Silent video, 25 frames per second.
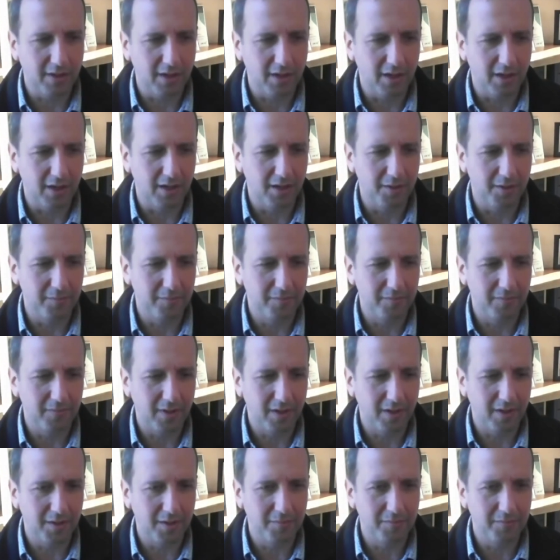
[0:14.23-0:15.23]
Um,
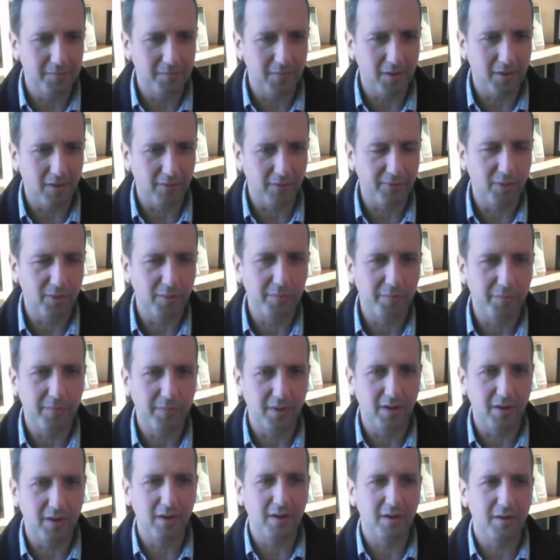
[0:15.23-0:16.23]
I'm also
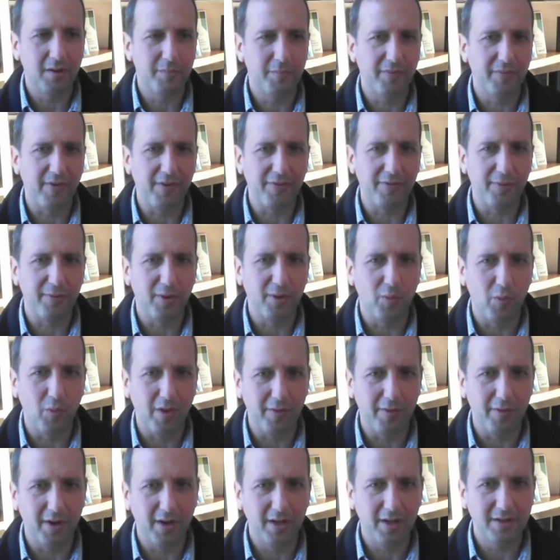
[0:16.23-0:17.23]
a professor at
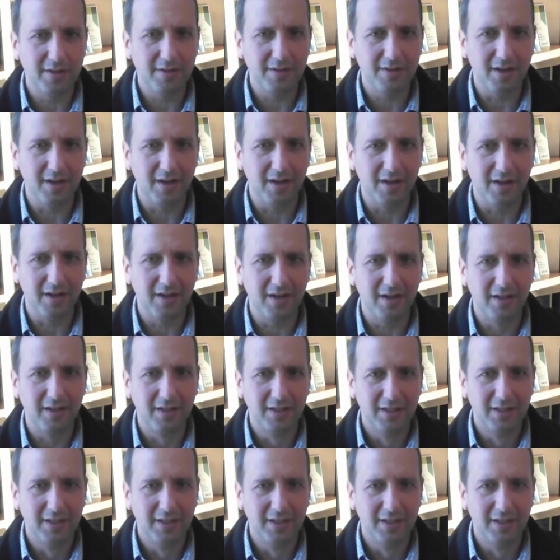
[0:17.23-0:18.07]
Weatherhead, uh,